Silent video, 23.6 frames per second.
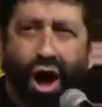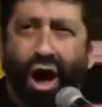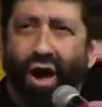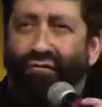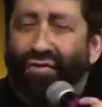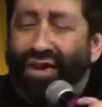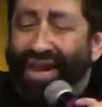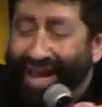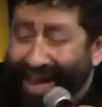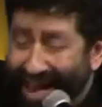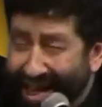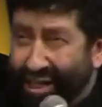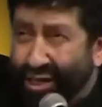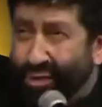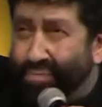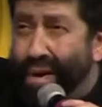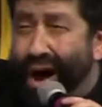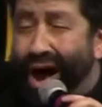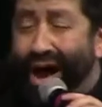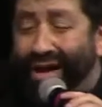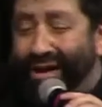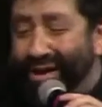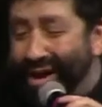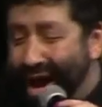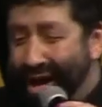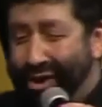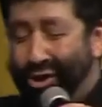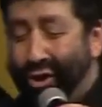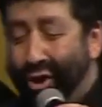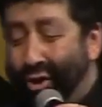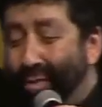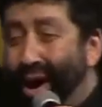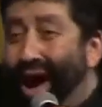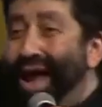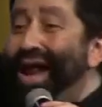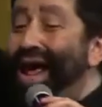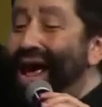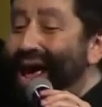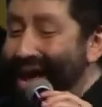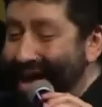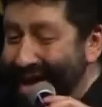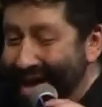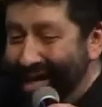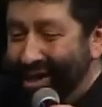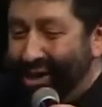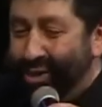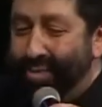of His might, not your might,
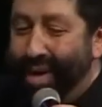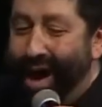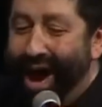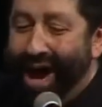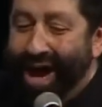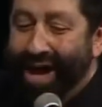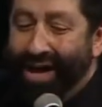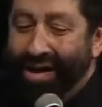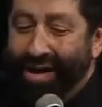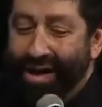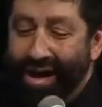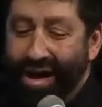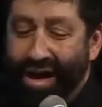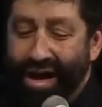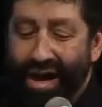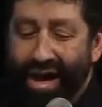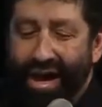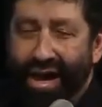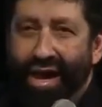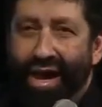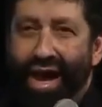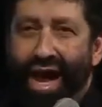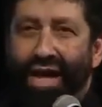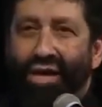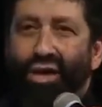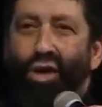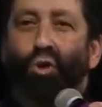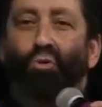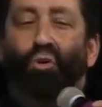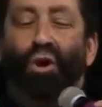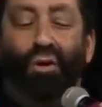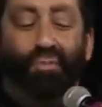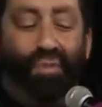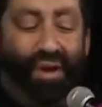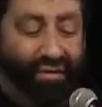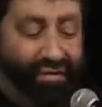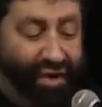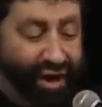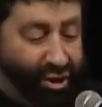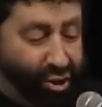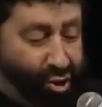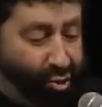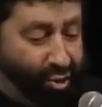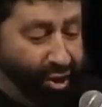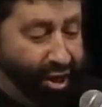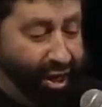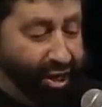His might, and you will be
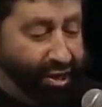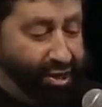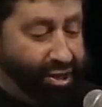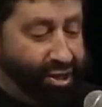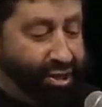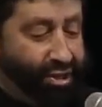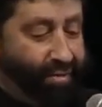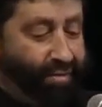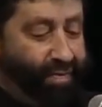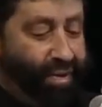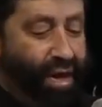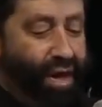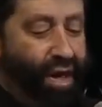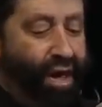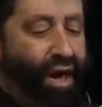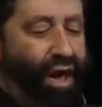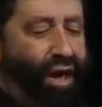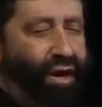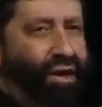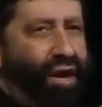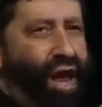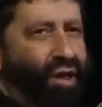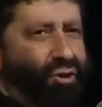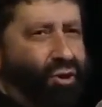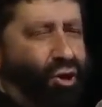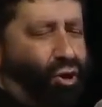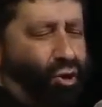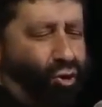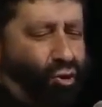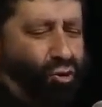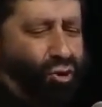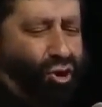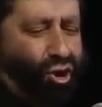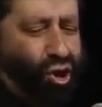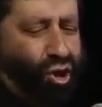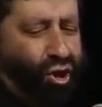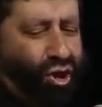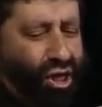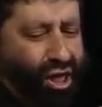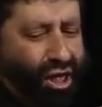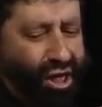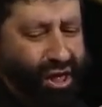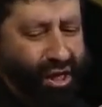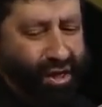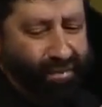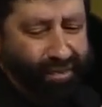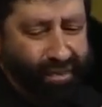victorious. Another crucial
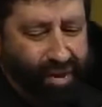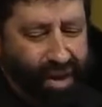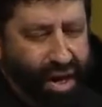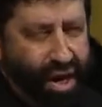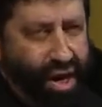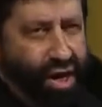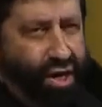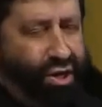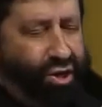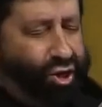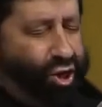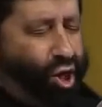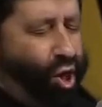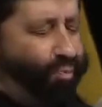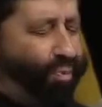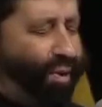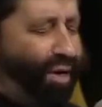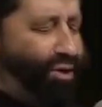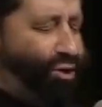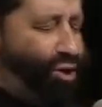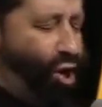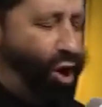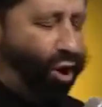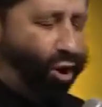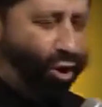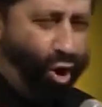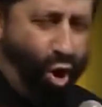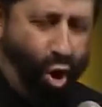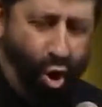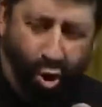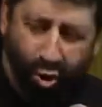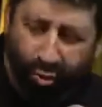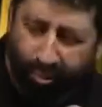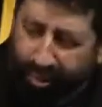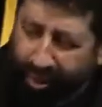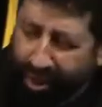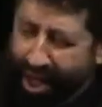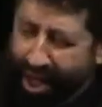key serpents are cold